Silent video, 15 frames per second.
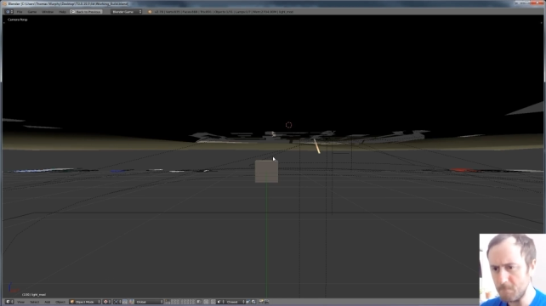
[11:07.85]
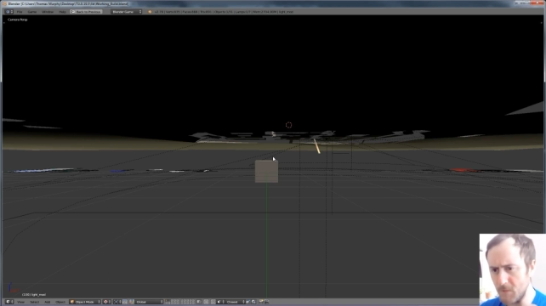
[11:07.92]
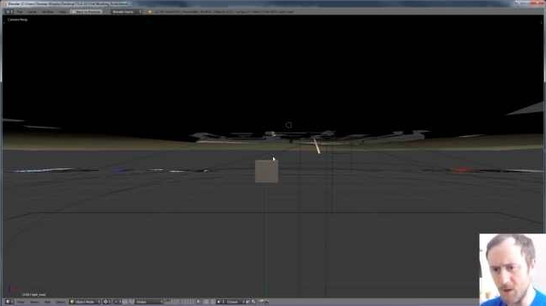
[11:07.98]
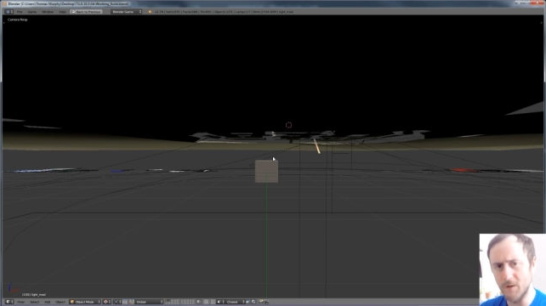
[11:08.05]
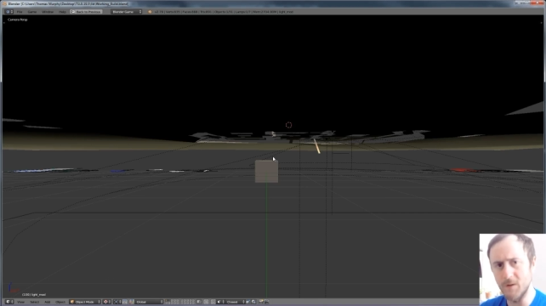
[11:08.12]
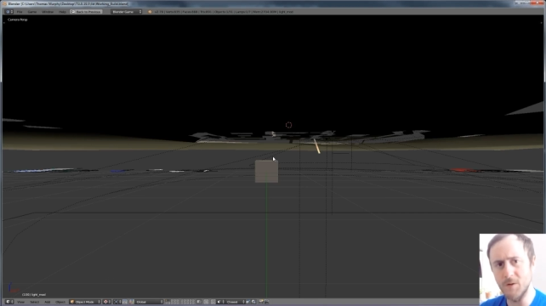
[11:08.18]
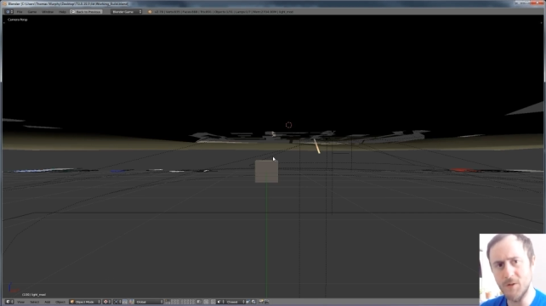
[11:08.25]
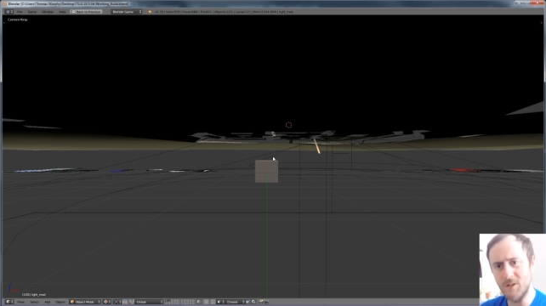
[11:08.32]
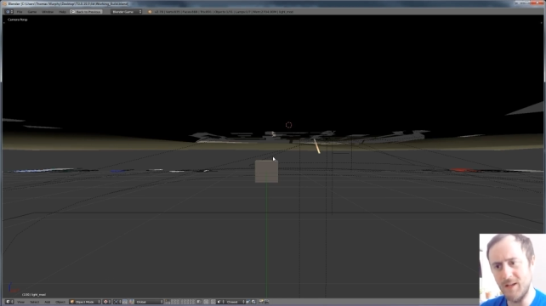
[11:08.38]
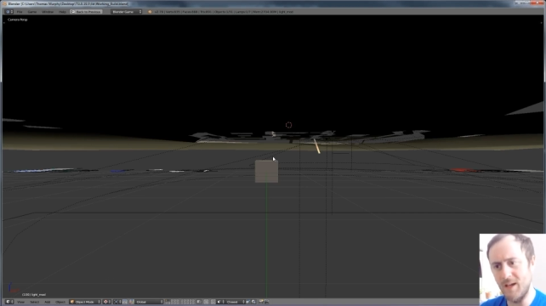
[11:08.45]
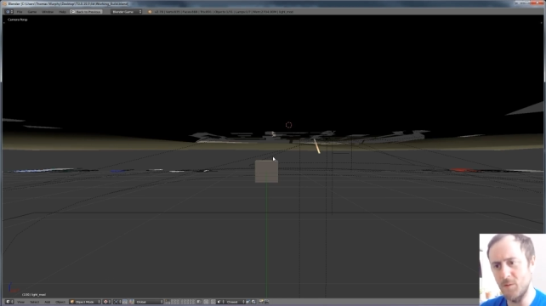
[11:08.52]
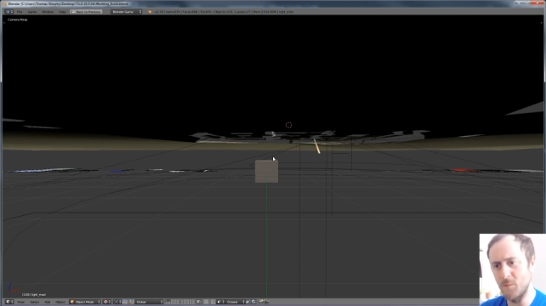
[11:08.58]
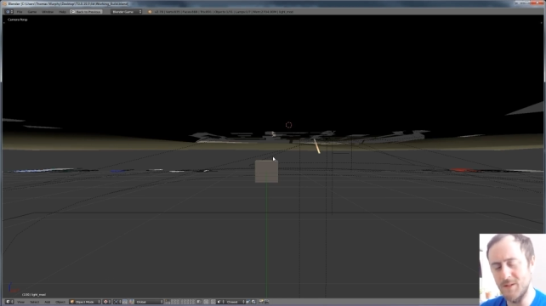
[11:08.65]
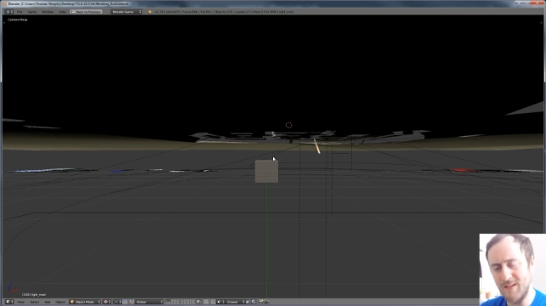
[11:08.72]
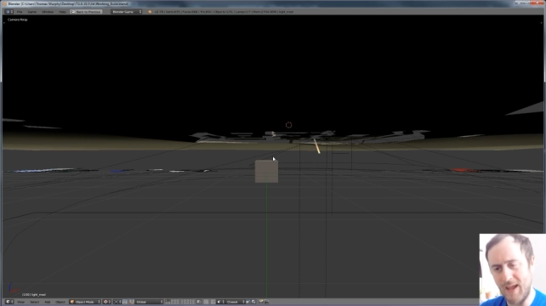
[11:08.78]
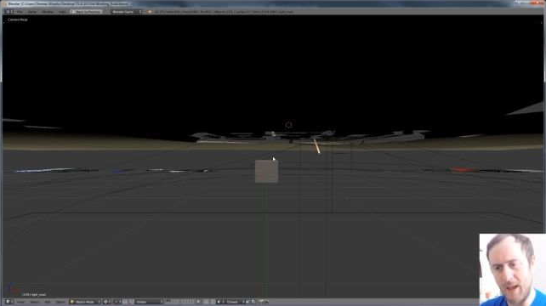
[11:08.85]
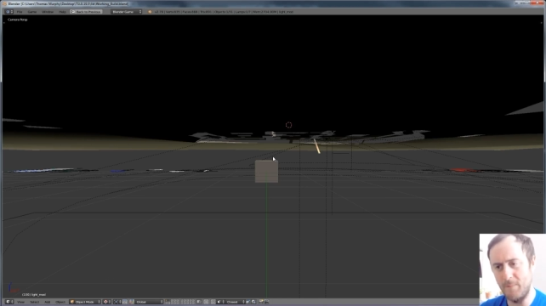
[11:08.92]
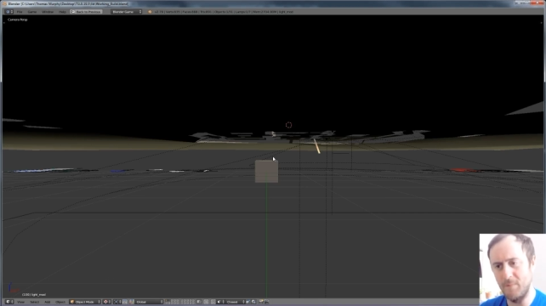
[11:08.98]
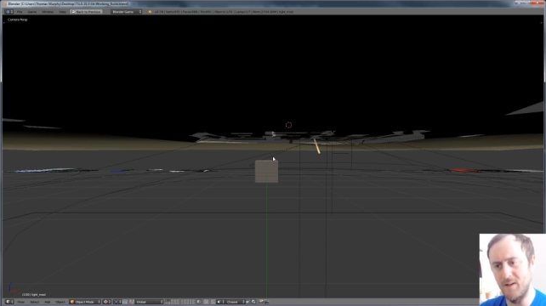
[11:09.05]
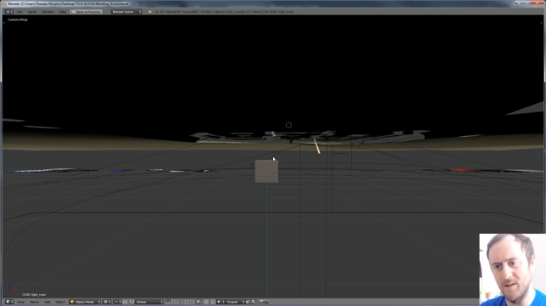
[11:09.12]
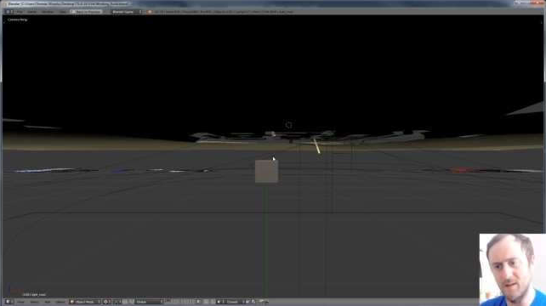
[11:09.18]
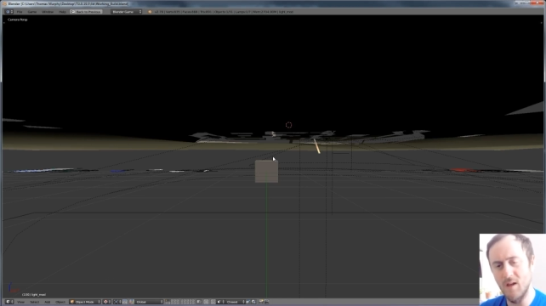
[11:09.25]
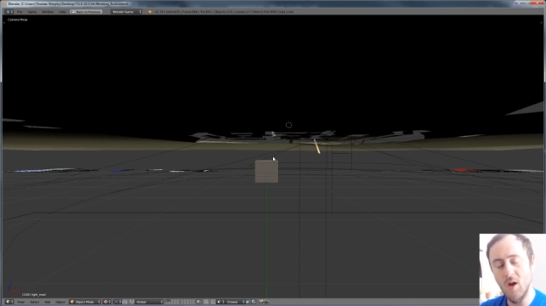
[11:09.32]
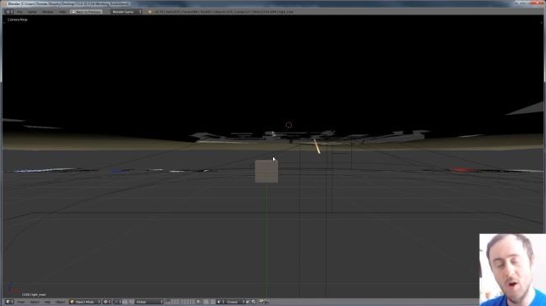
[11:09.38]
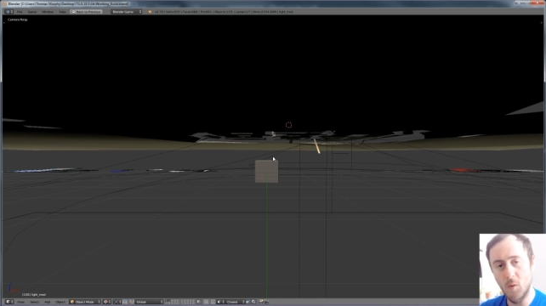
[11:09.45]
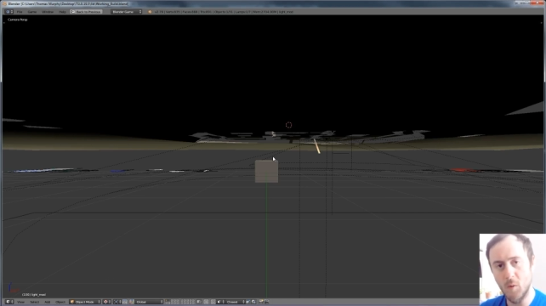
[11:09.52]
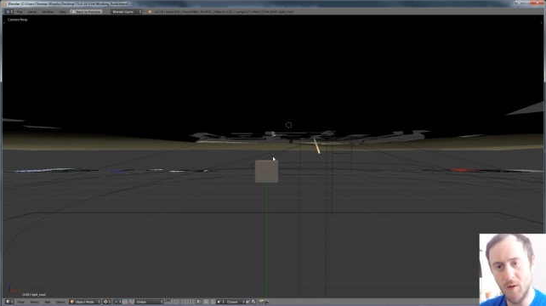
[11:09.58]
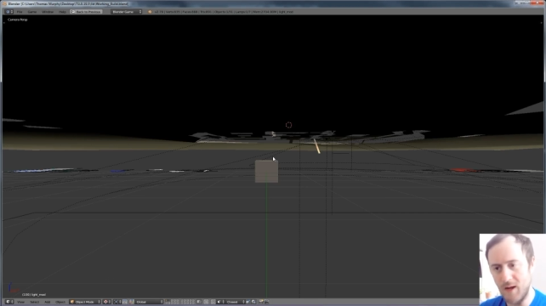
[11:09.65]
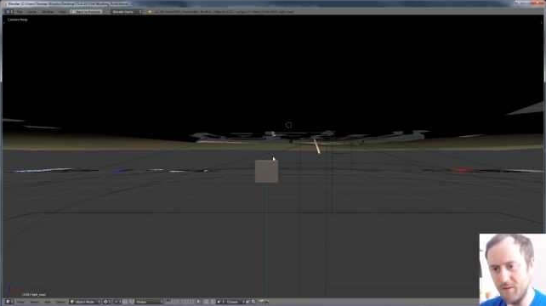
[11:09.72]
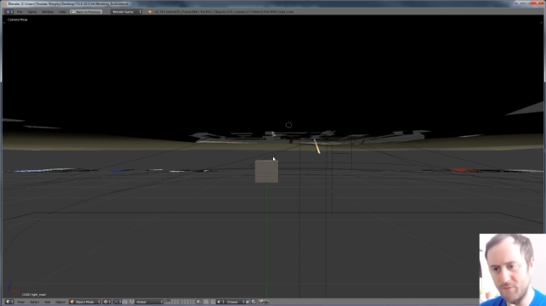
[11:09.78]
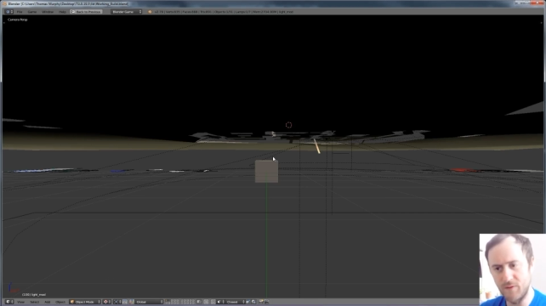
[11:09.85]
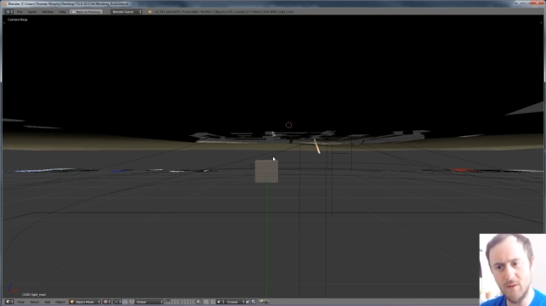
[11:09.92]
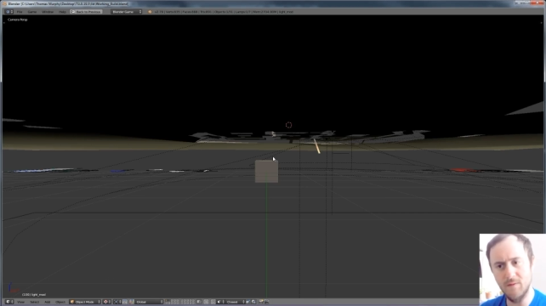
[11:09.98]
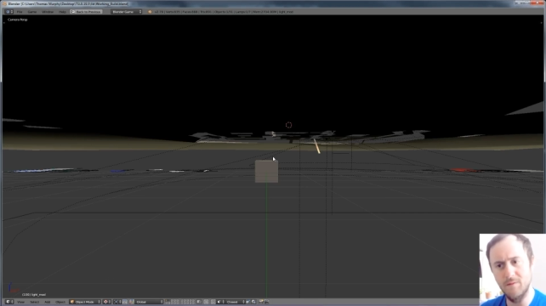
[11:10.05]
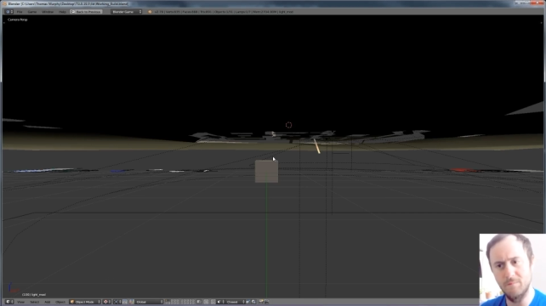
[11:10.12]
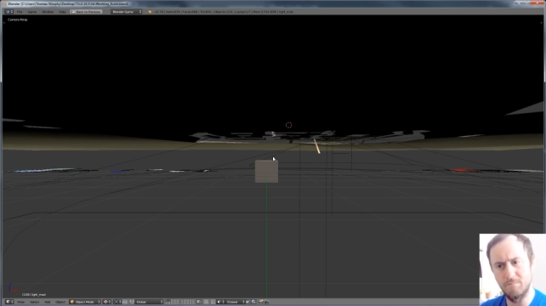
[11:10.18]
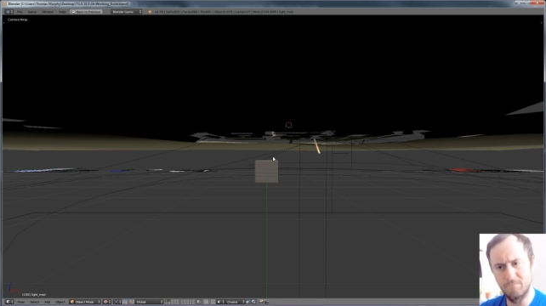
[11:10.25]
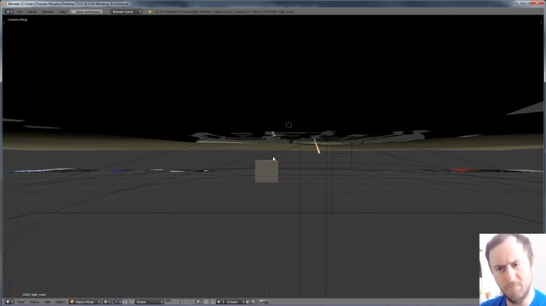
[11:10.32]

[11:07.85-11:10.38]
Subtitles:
understand what's happening or not feel